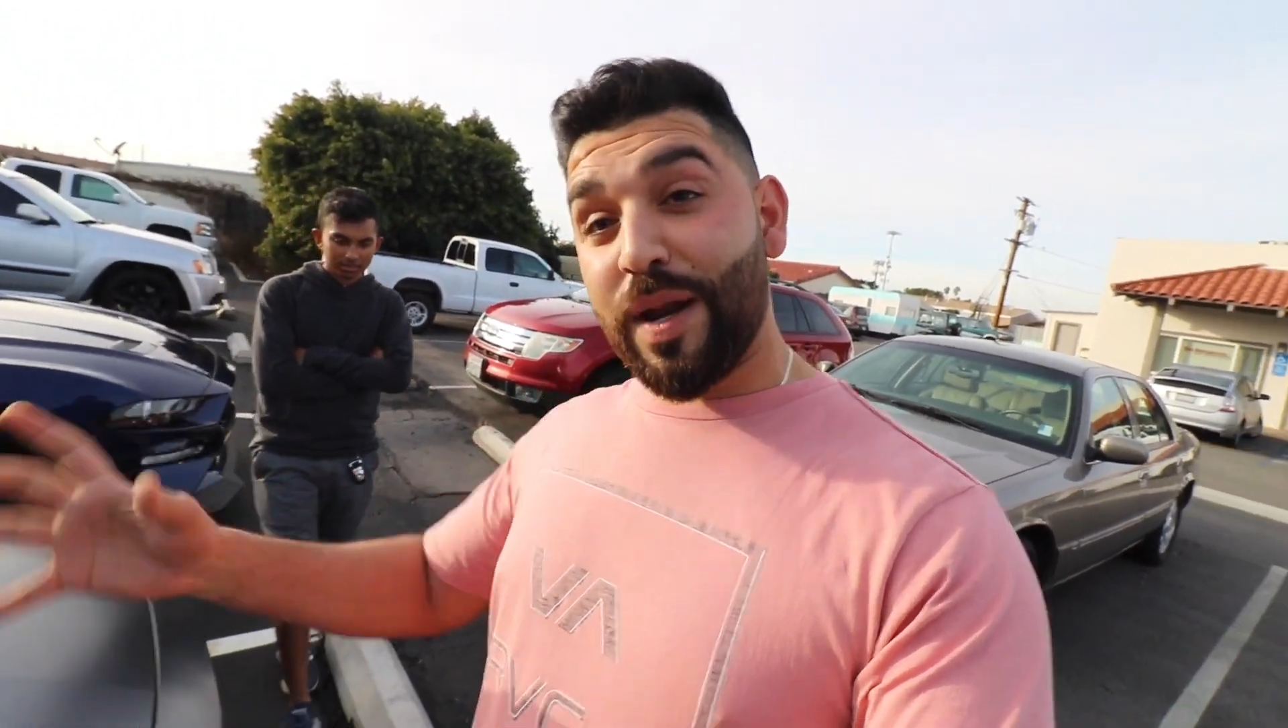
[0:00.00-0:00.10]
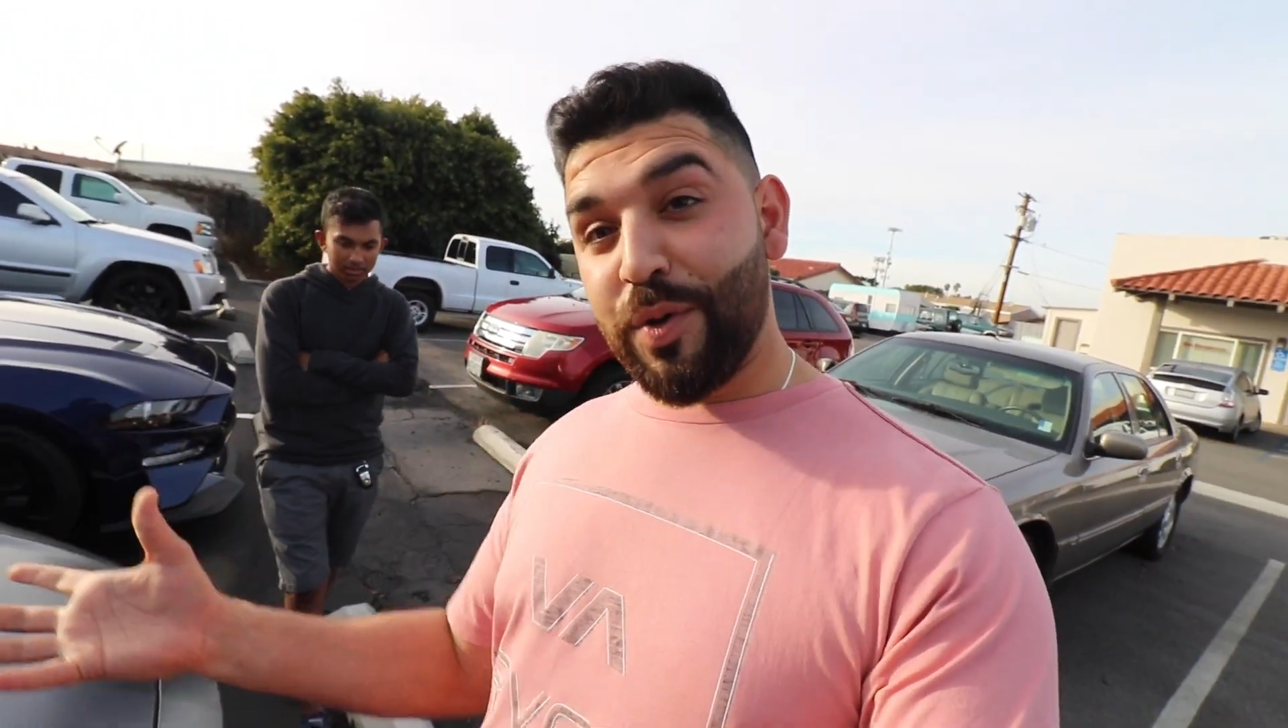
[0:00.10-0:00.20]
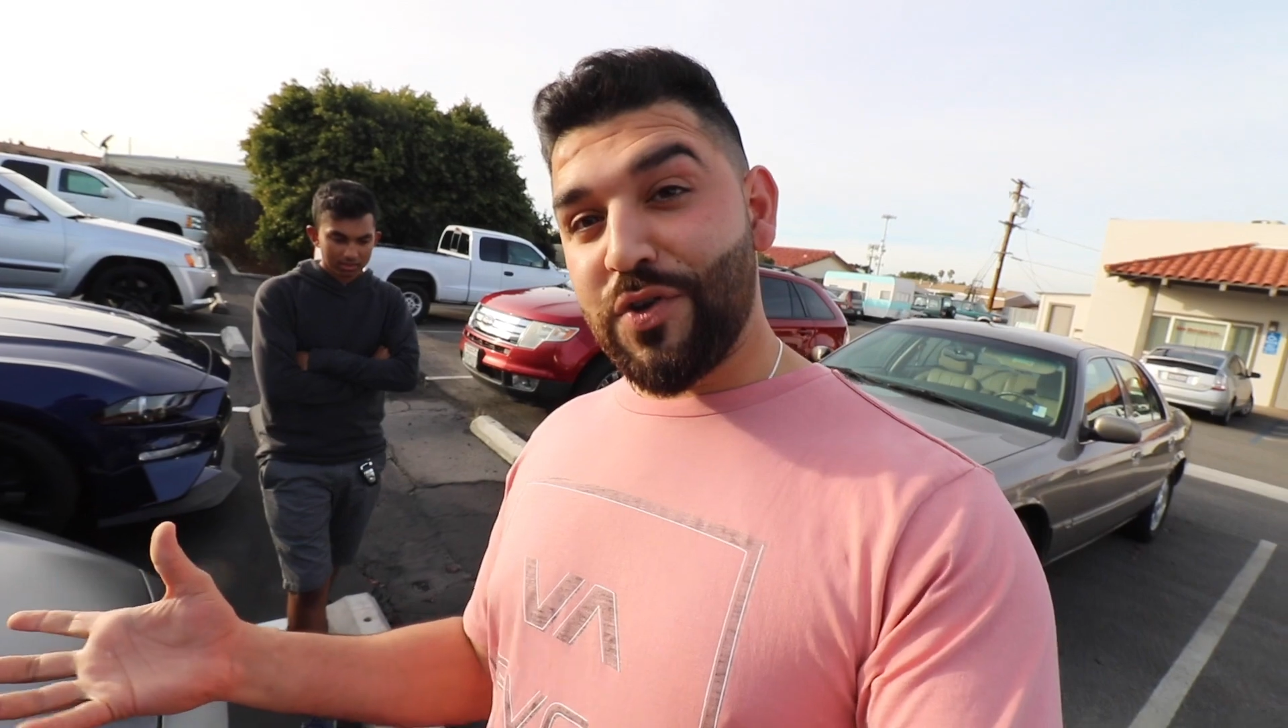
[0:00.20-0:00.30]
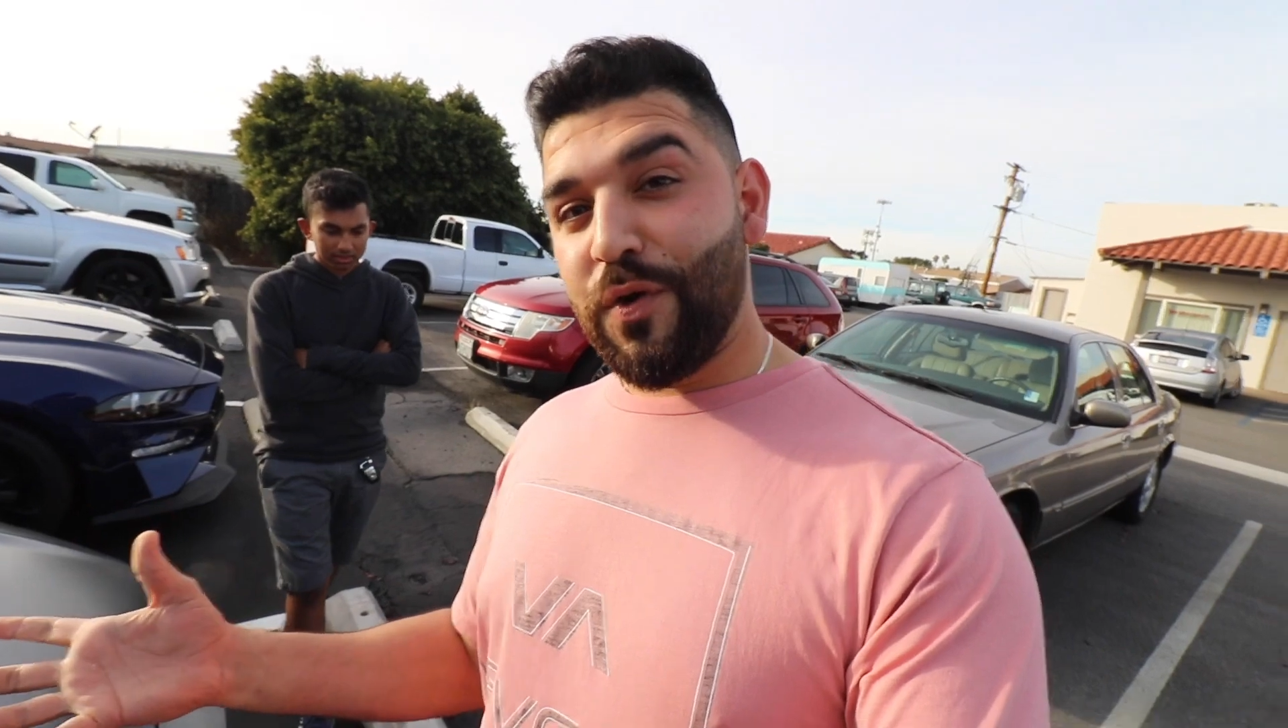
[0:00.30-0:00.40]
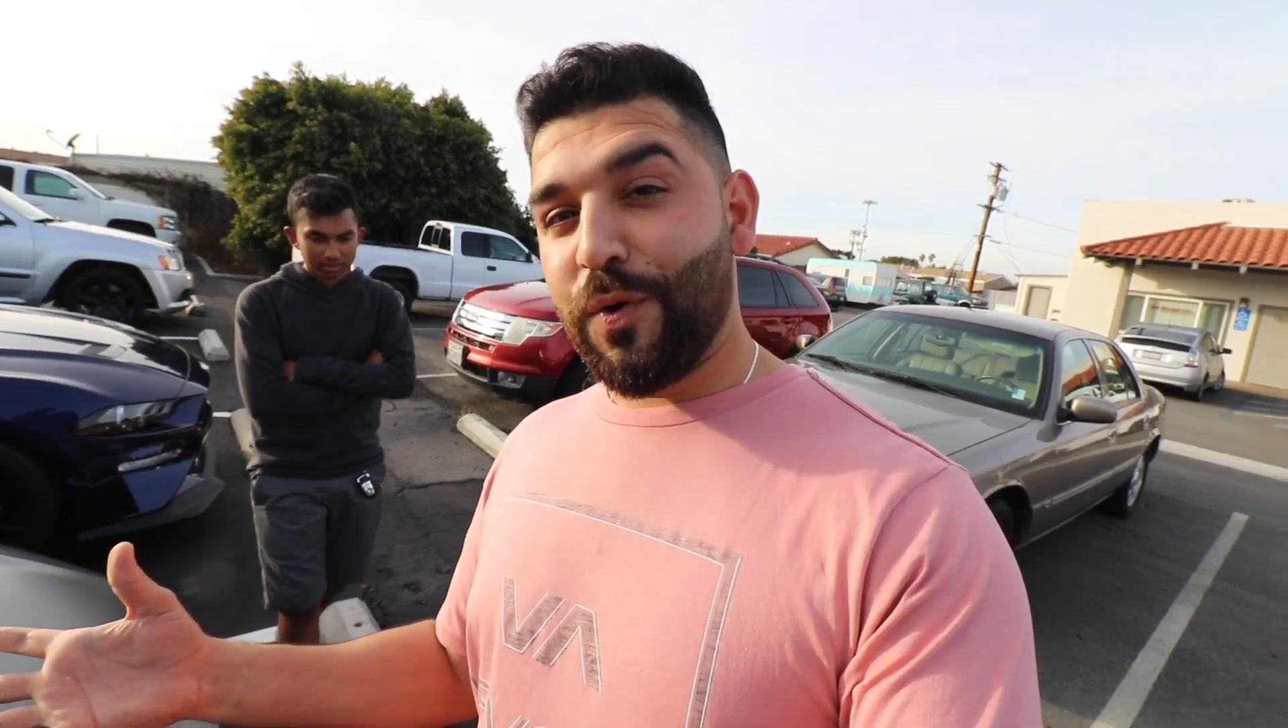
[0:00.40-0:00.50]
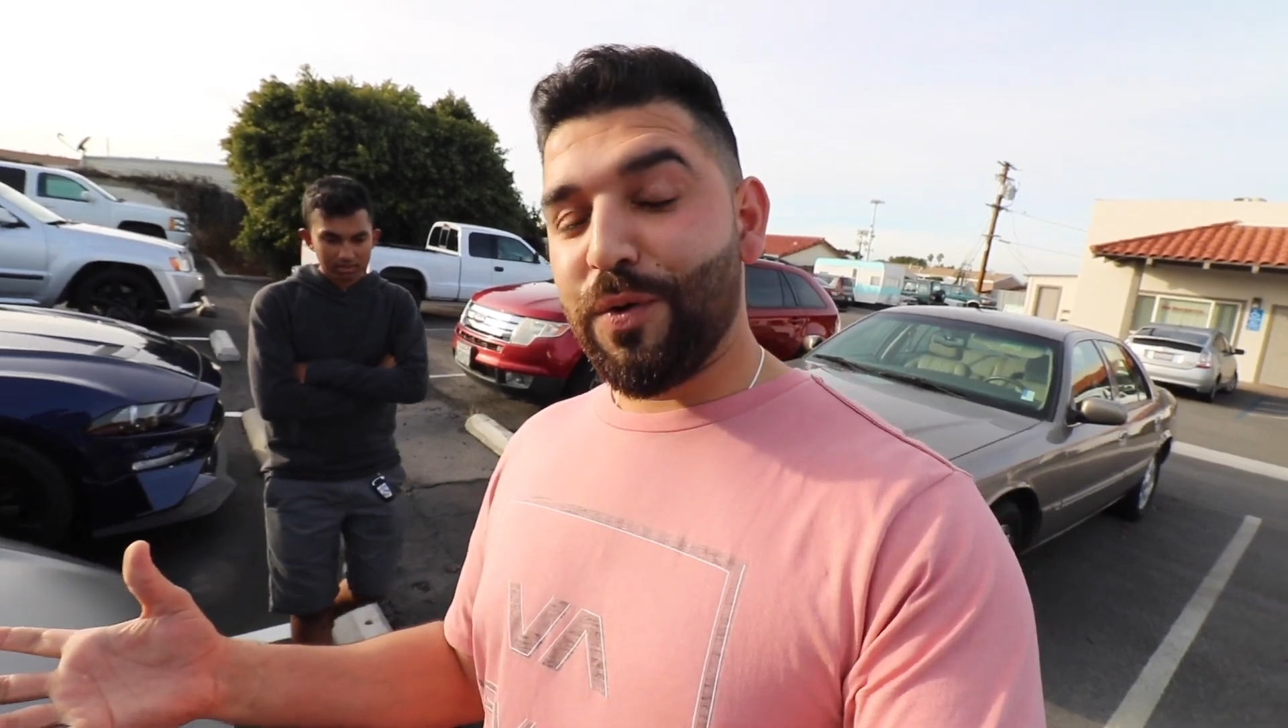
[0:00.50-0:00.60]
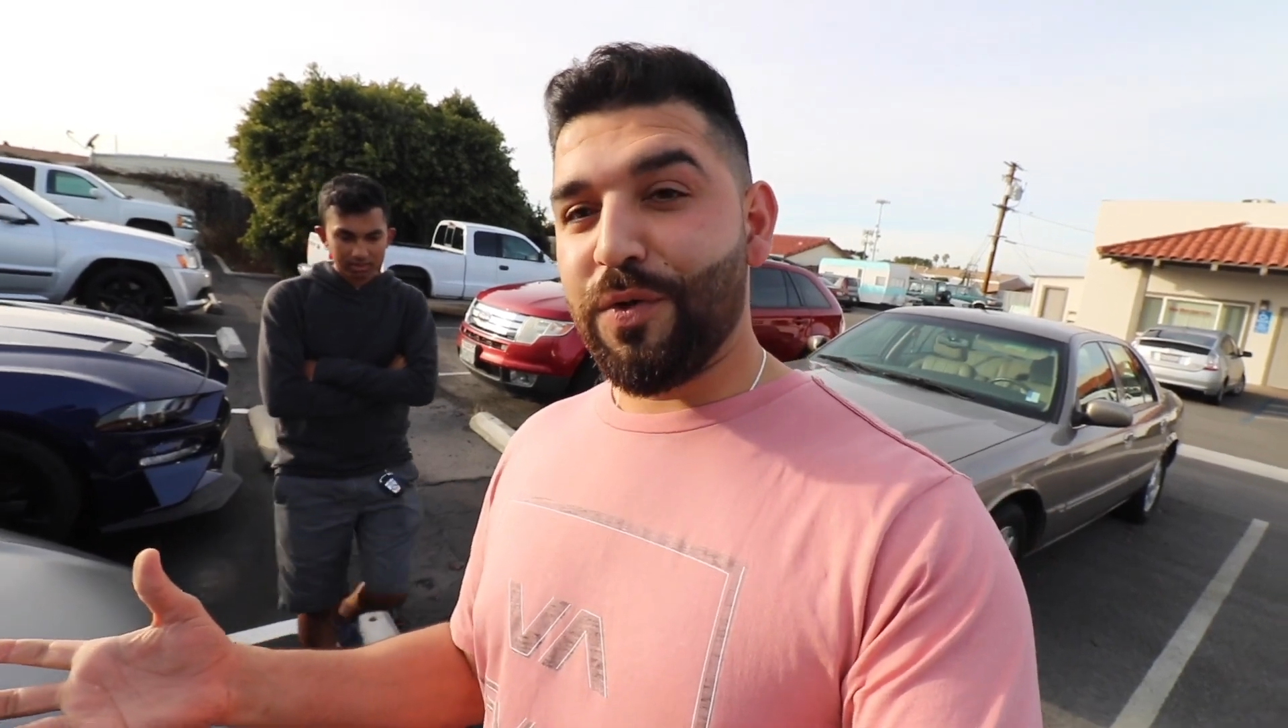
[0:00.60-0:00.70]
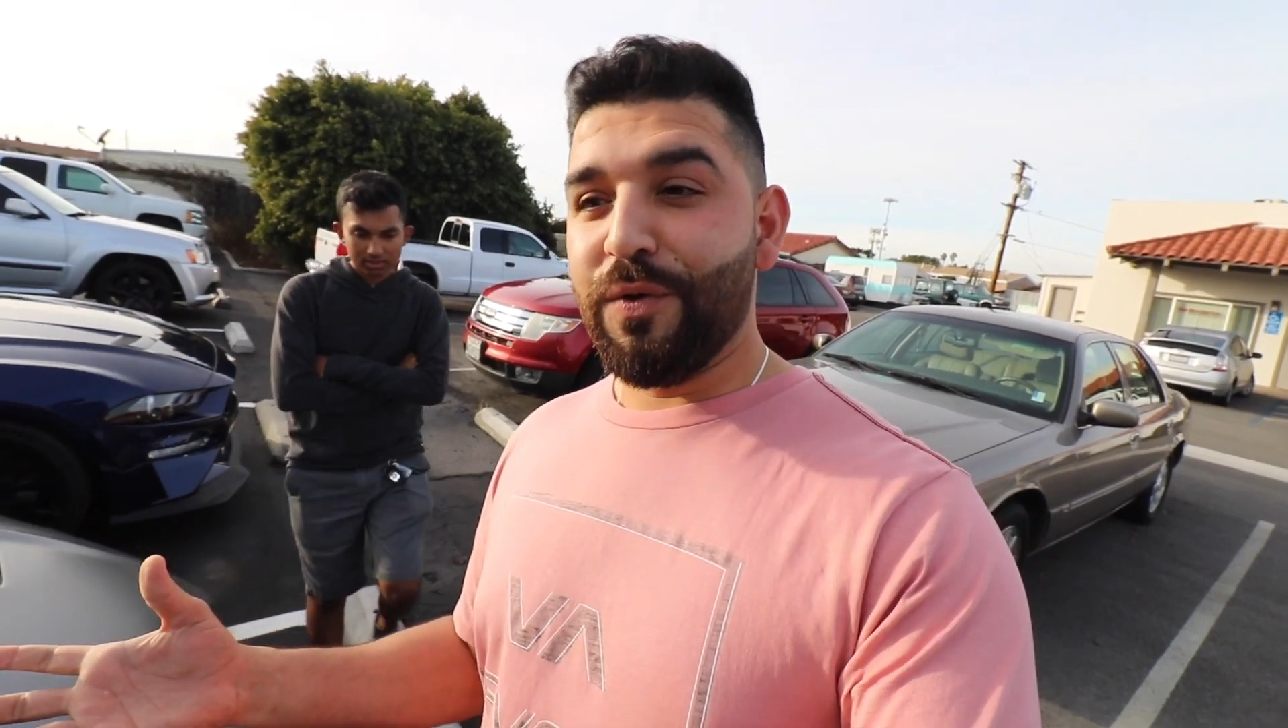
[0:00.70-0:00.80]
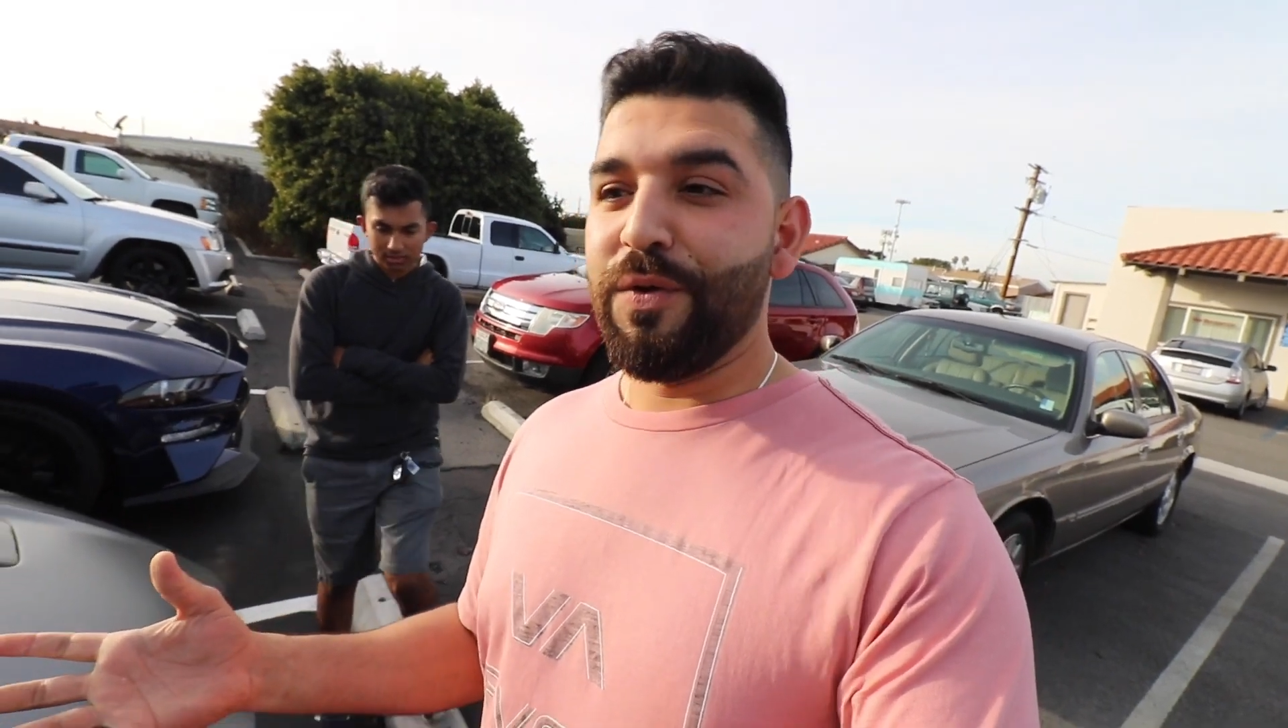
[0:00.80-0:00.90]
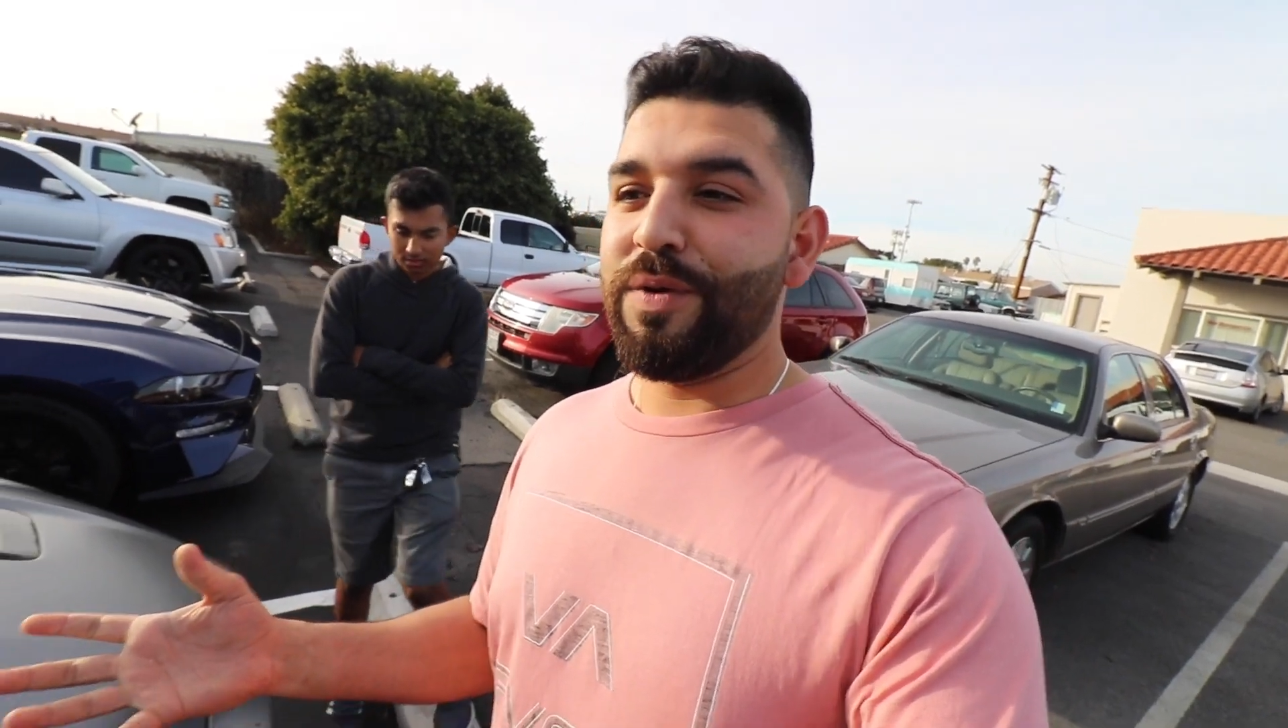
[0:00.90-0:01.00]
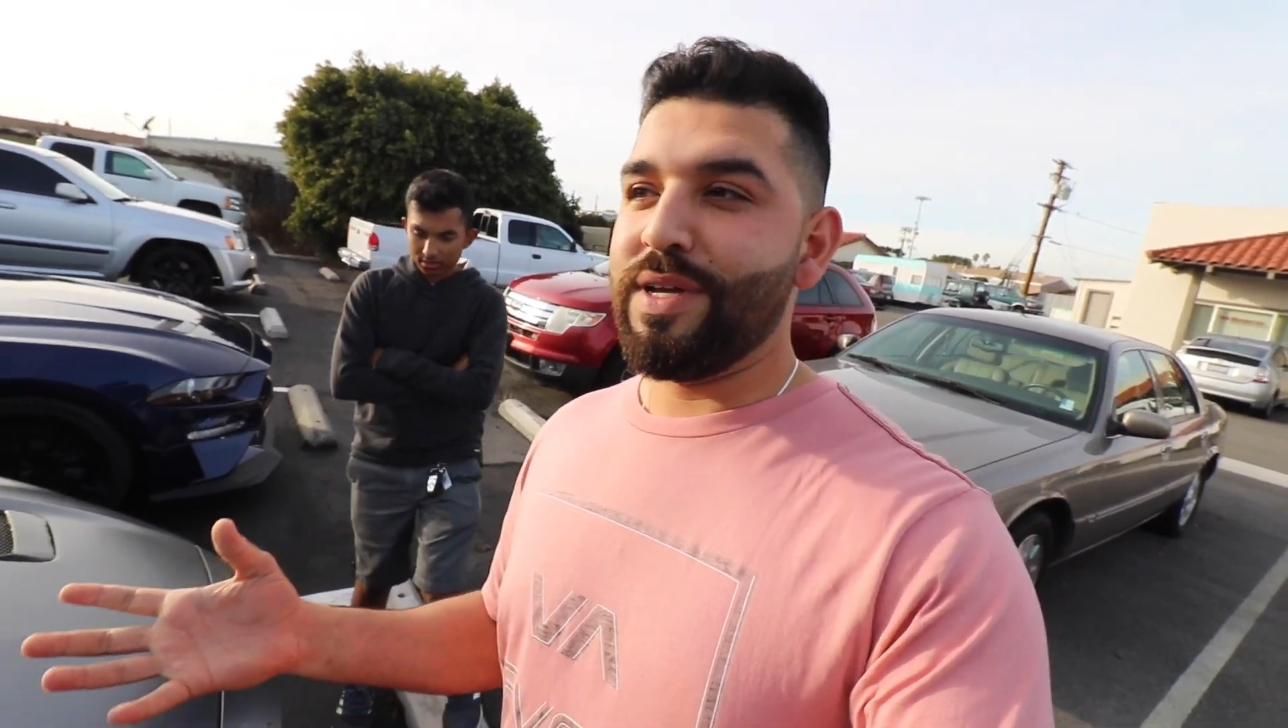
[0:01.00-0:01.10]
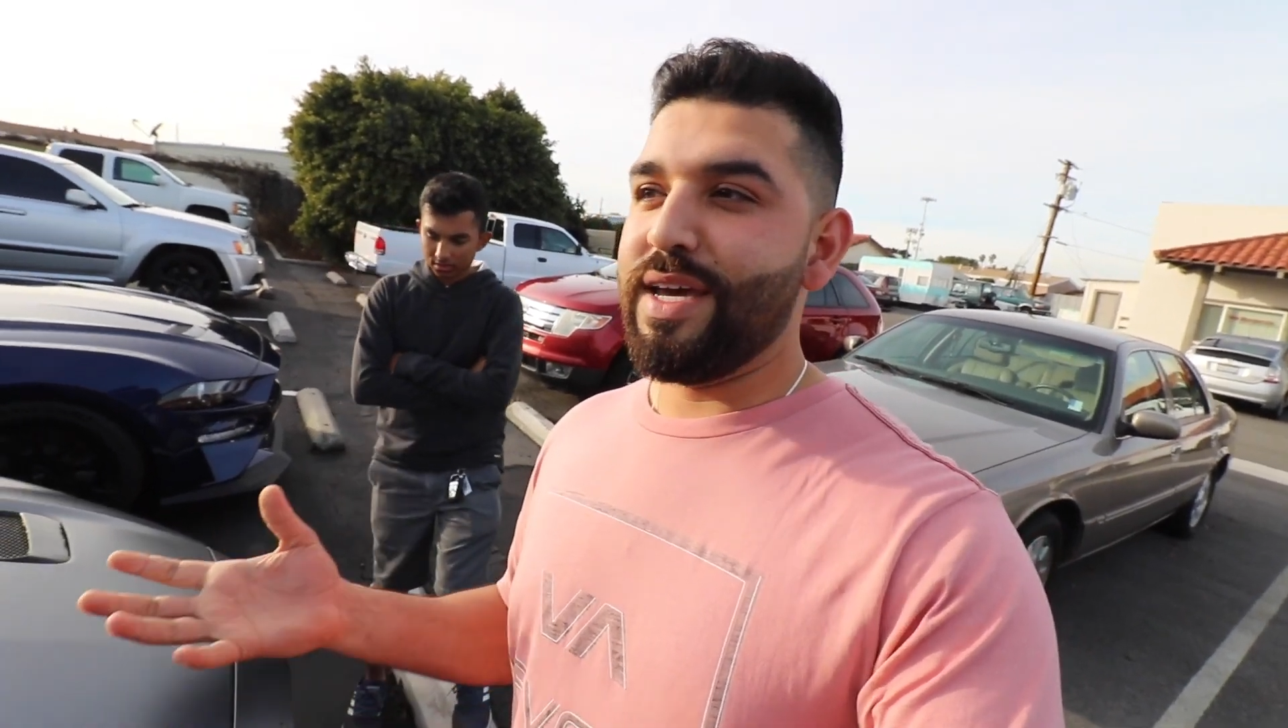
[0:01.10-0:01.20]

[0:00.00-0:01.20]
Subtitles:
to push the order through